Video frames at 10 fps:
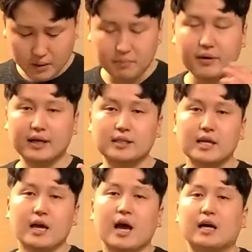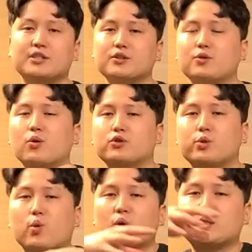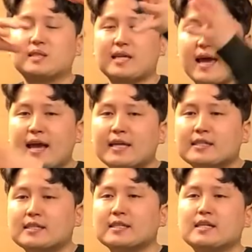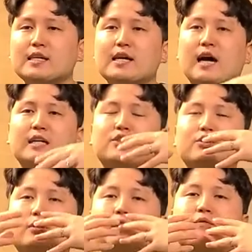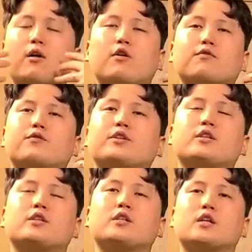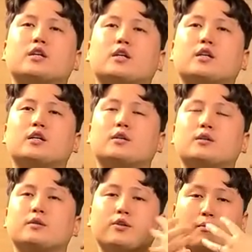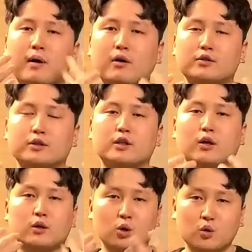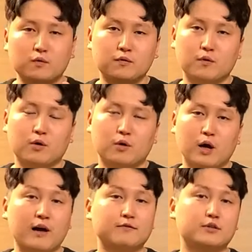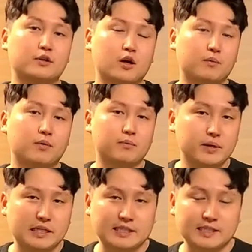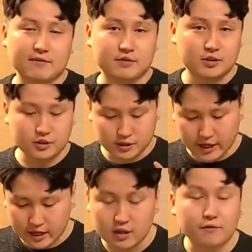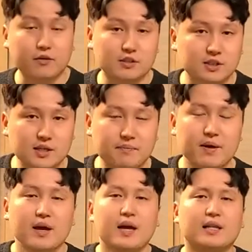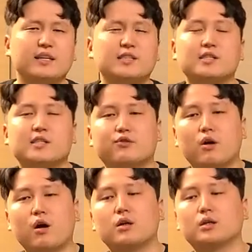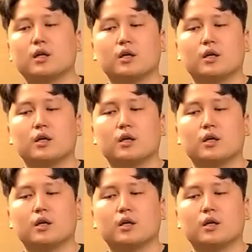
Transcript: But as you go towards the end, as you leave off the your mouth alone for after a couple of minutes after taking the first sip, there's a strong